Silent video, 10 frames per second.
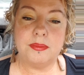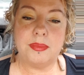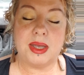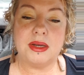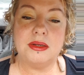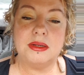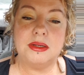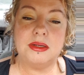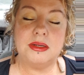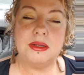But
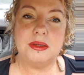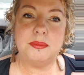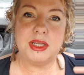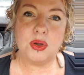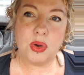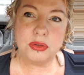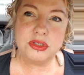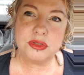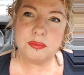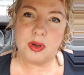
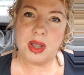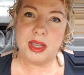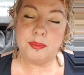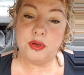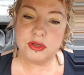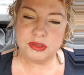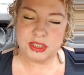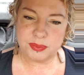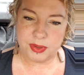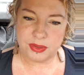because my personal
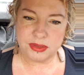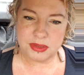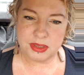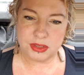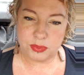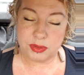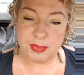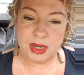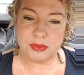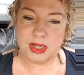experience is with a
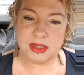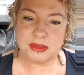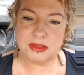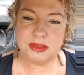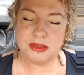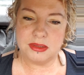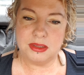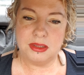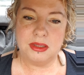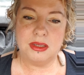male narcissist,
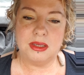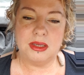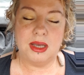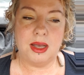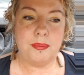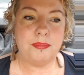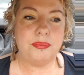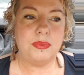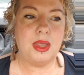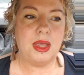
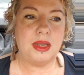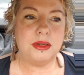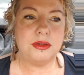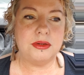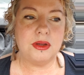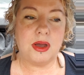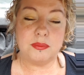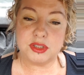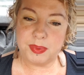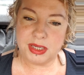and
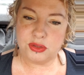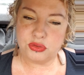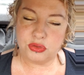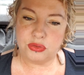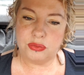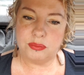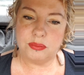I'm speaking to